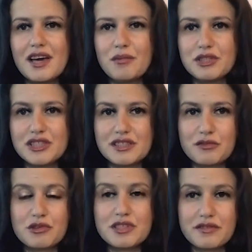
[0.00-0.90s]
which is of
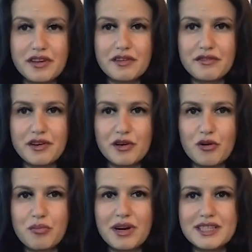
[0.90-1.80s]
course a very, very
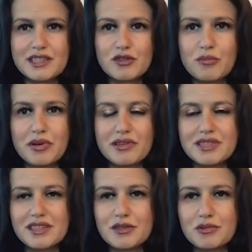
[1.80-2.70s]
low price in
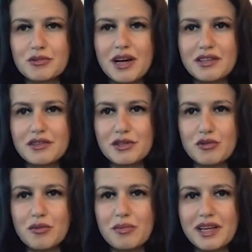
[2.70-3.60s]
comparison to other
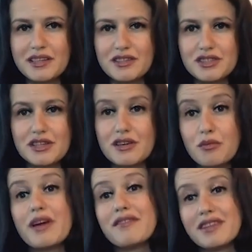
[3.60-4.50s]
renewable energy,
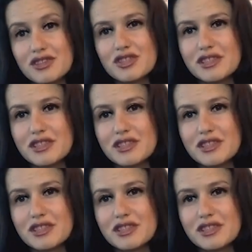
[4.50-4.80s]
wave energy